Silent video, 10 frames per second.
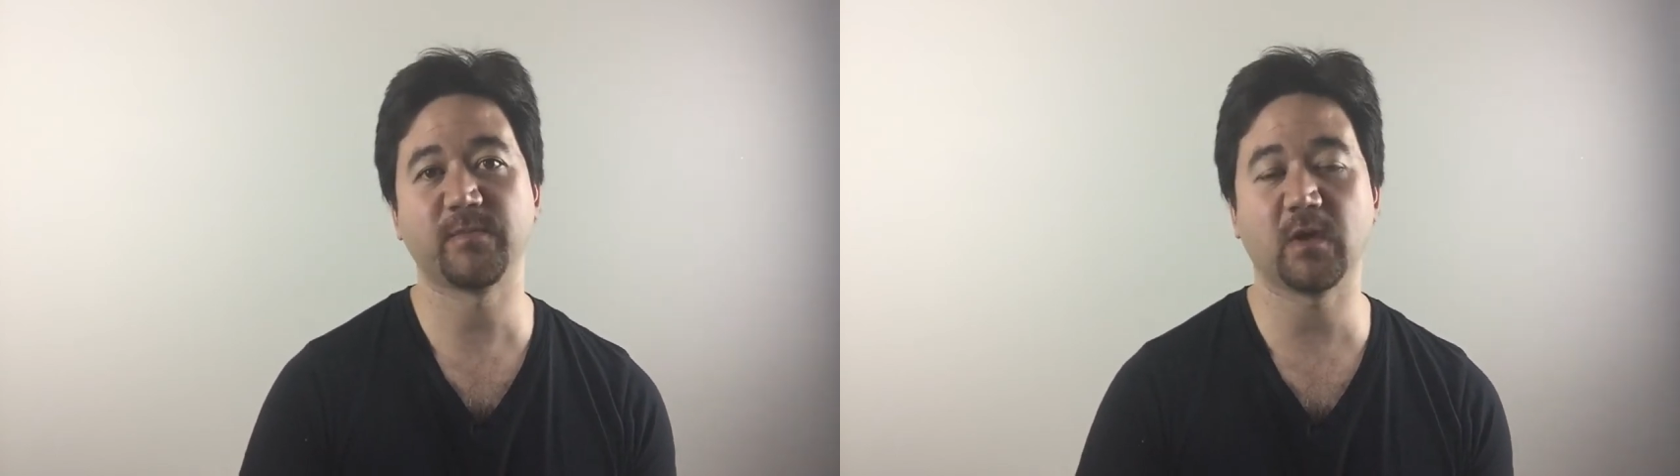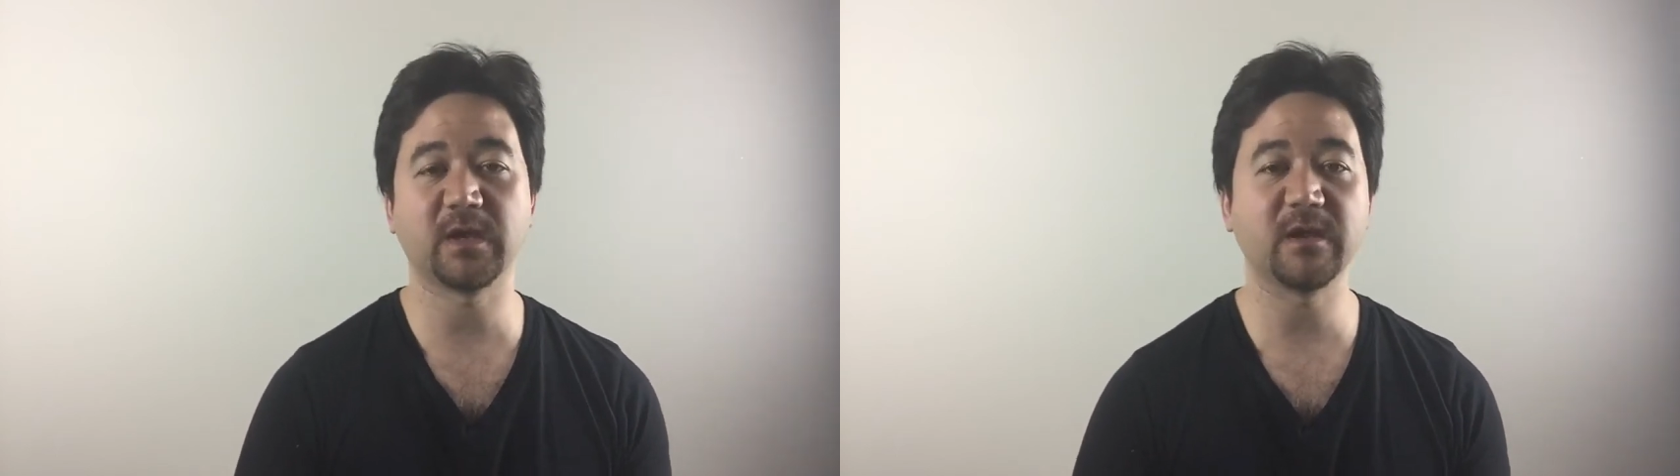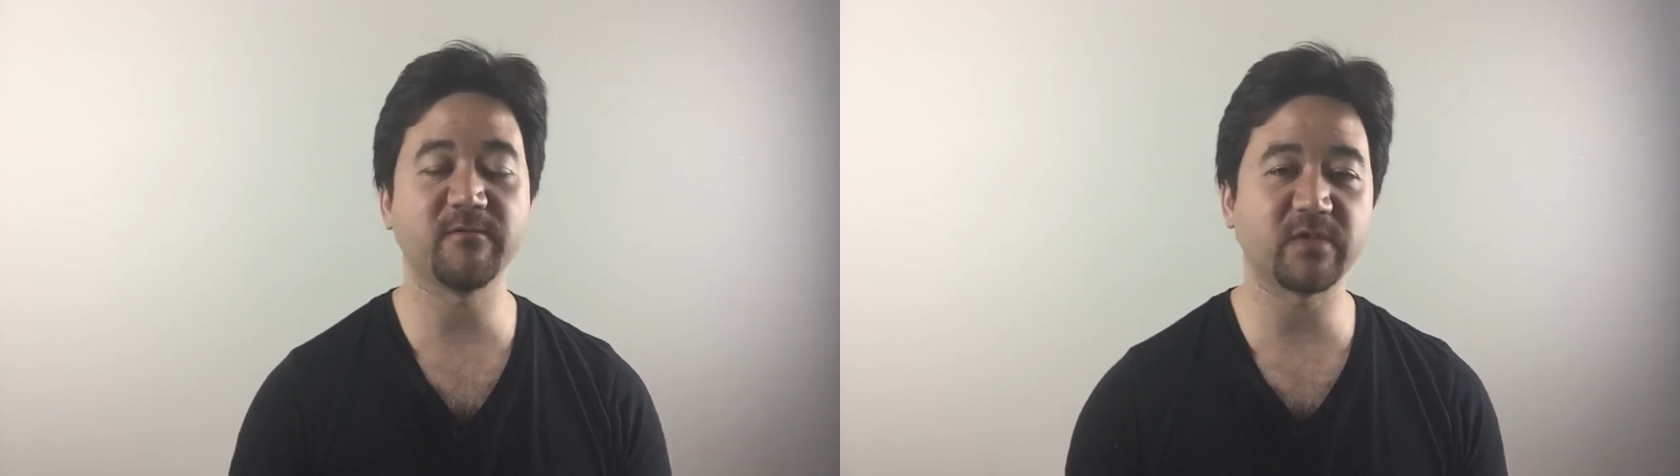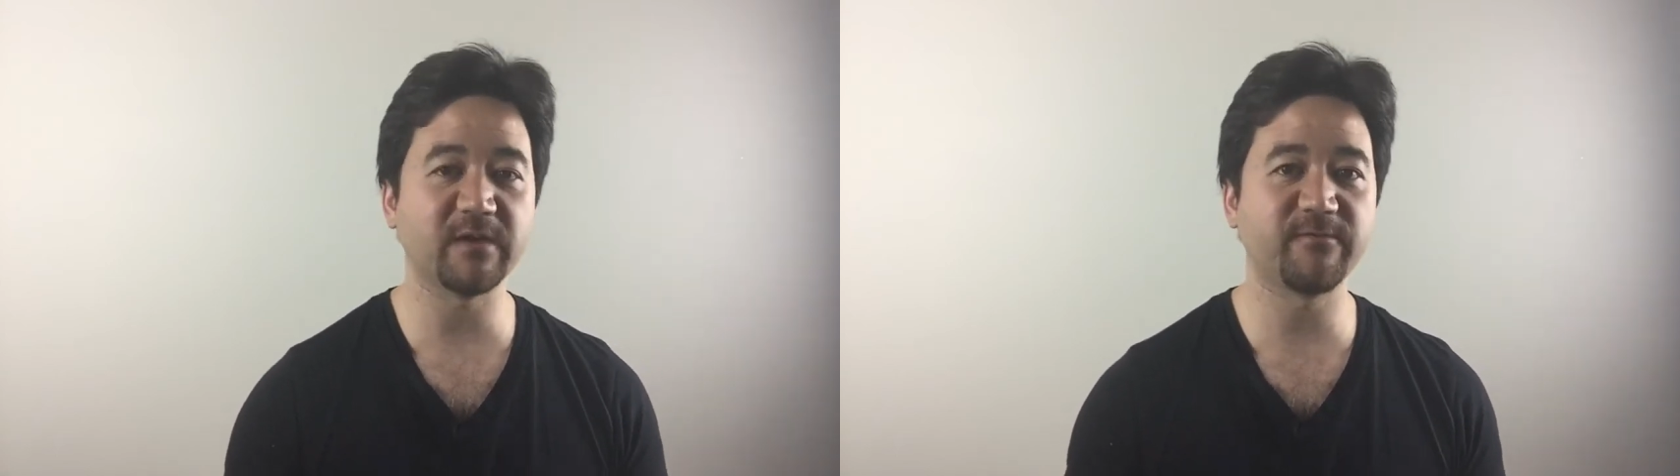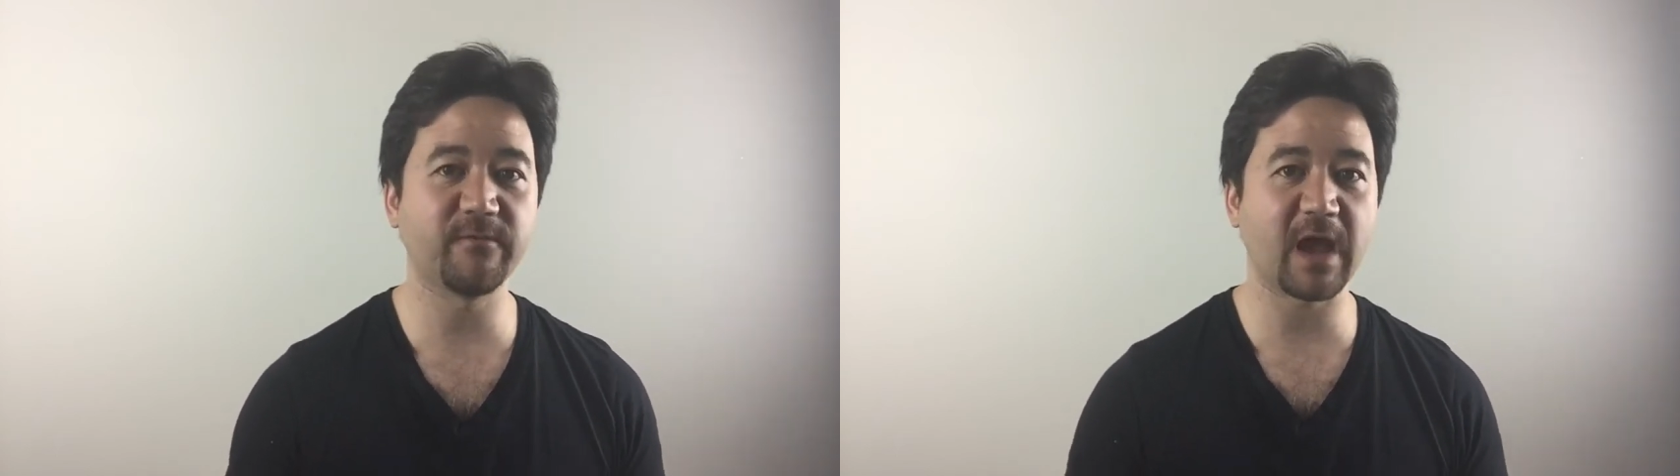like if
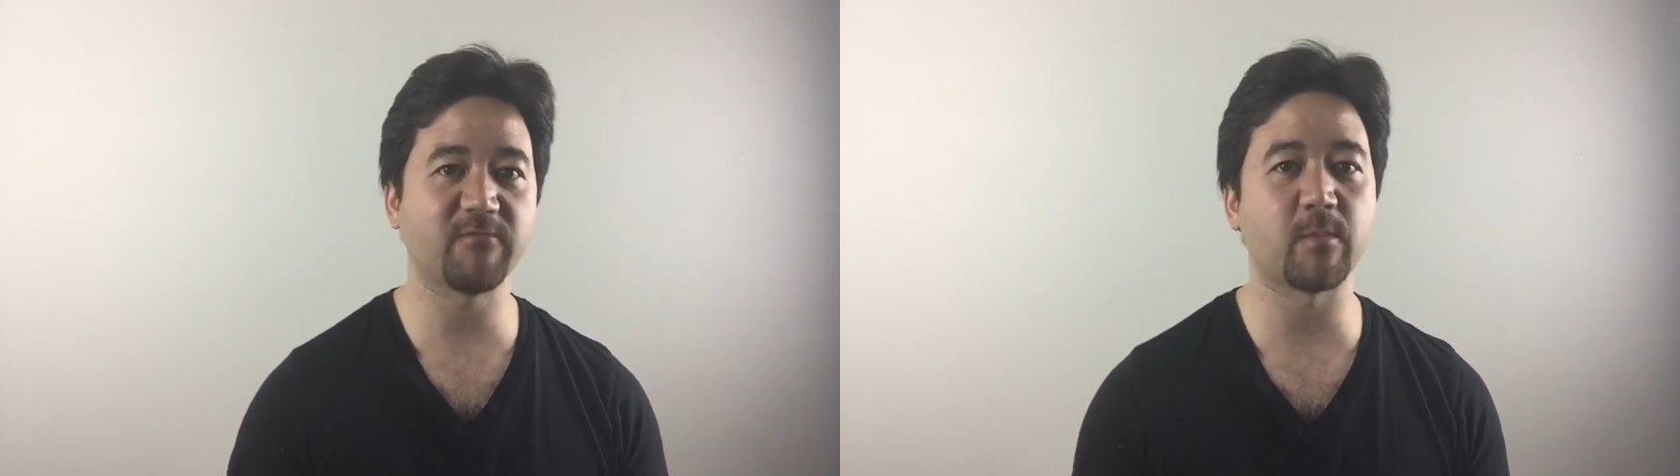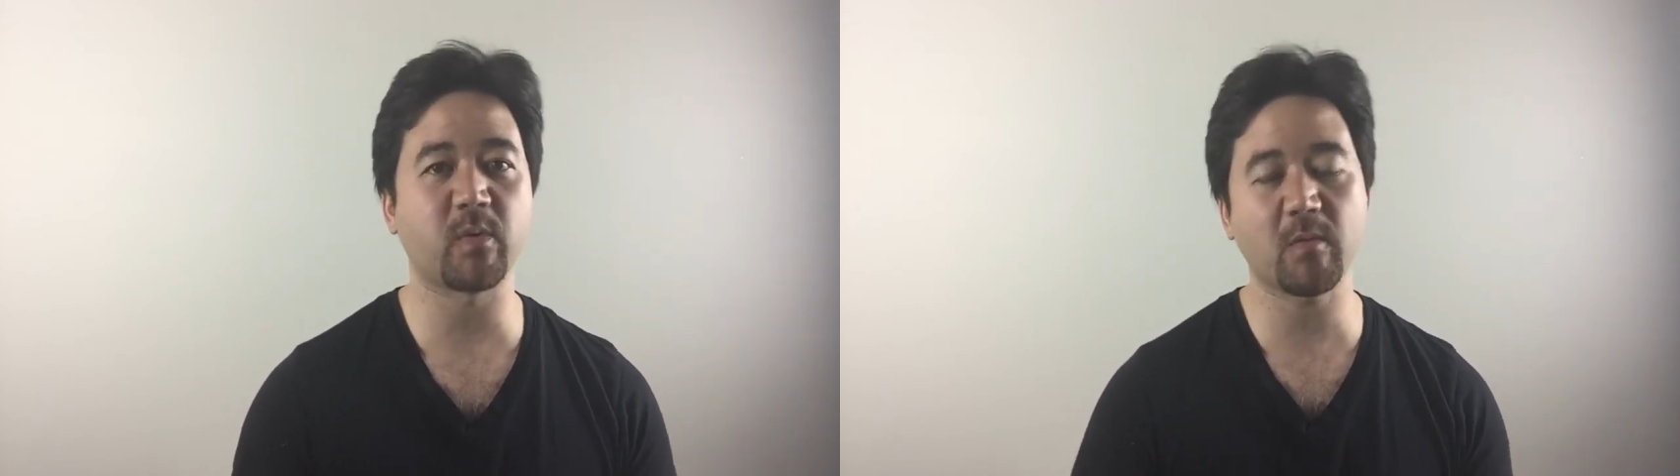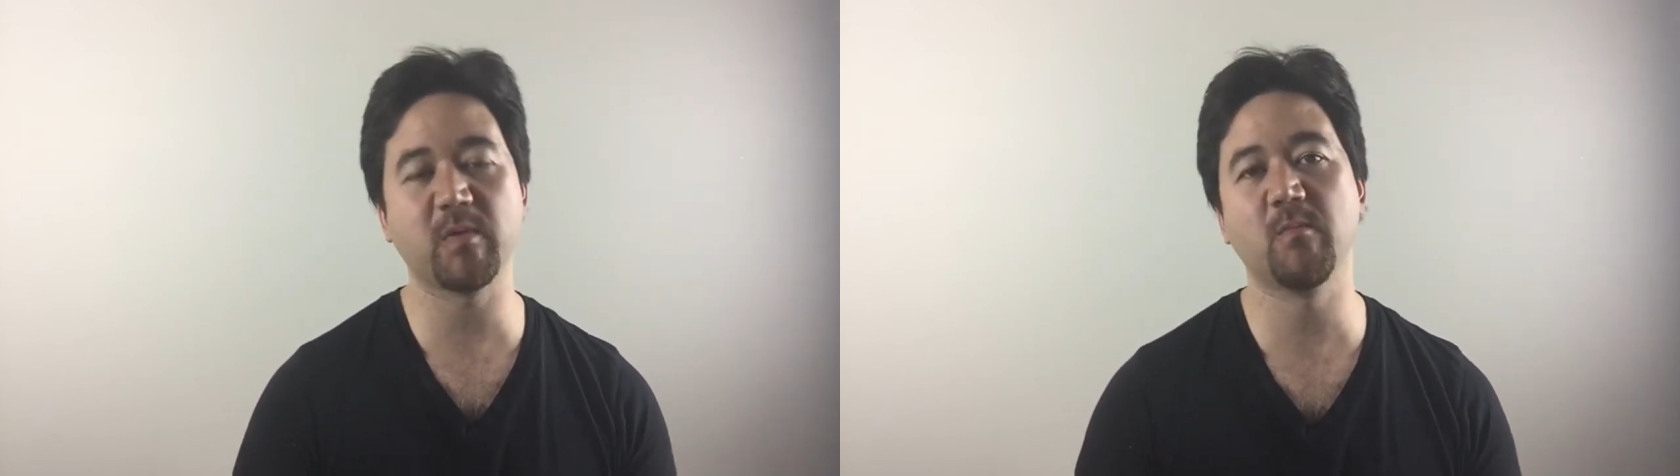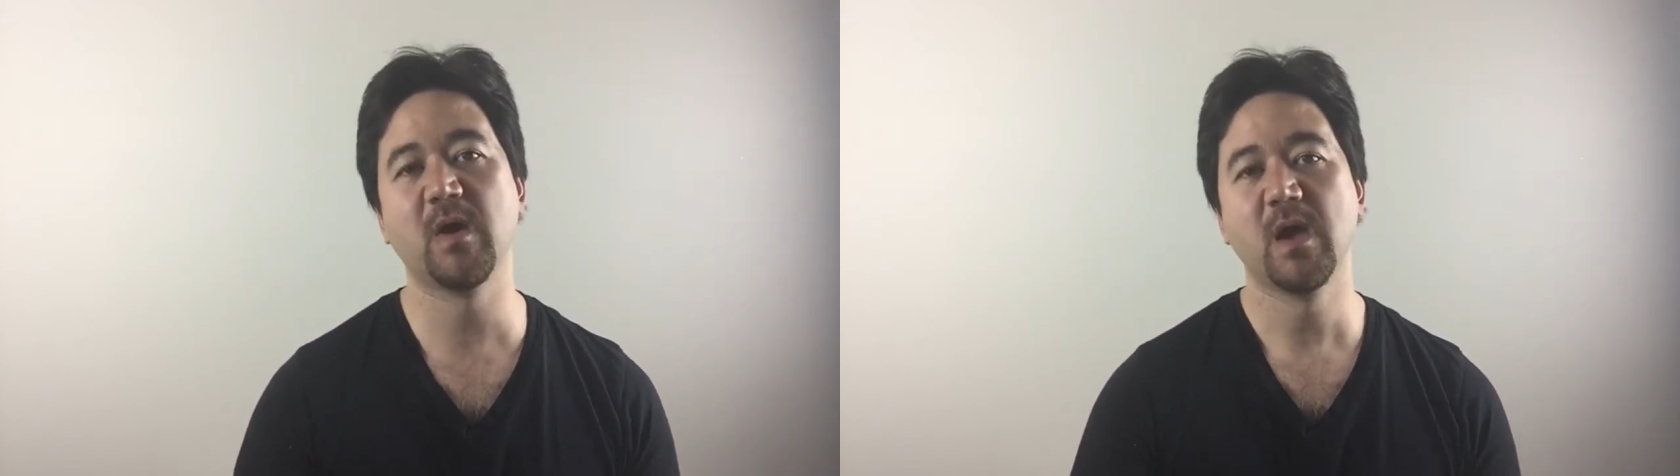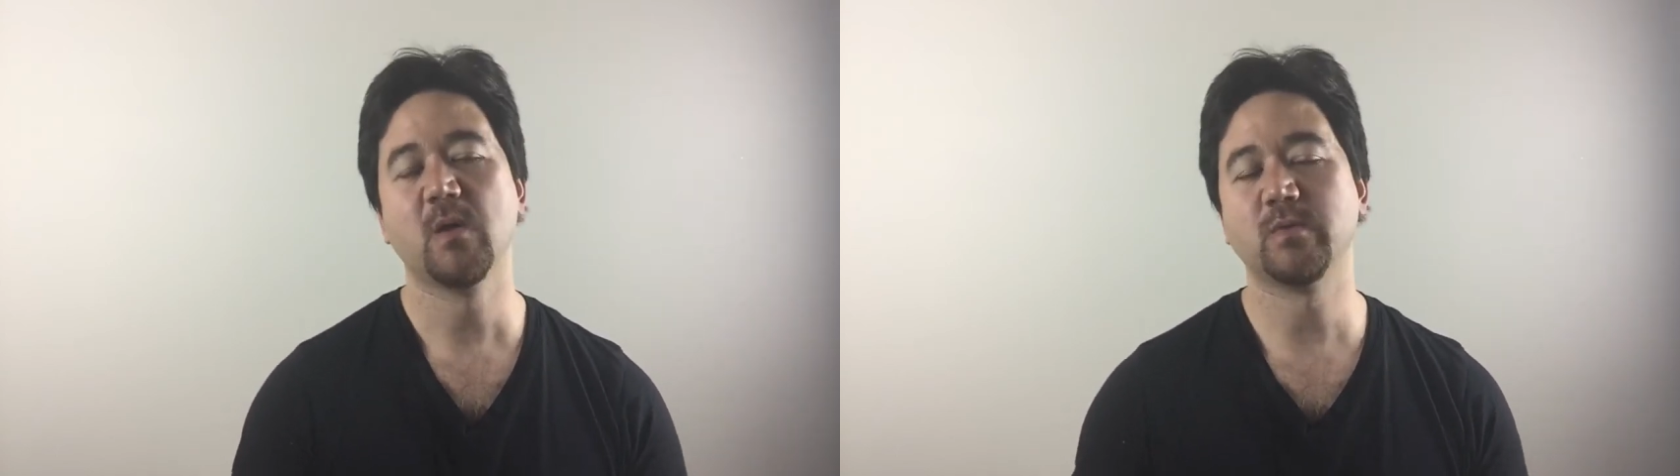they have a problem